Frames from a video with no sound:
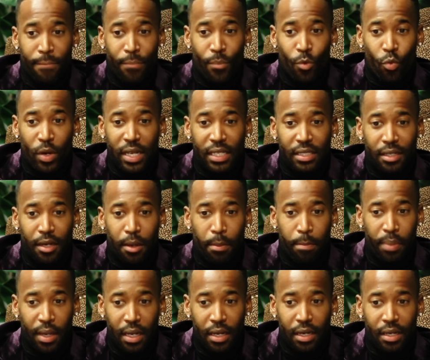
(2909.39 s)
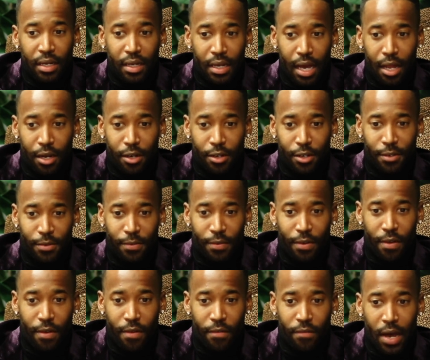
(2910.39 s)
reaching $1 billion
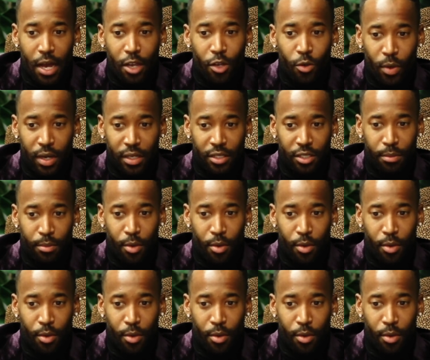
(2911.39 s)
valuation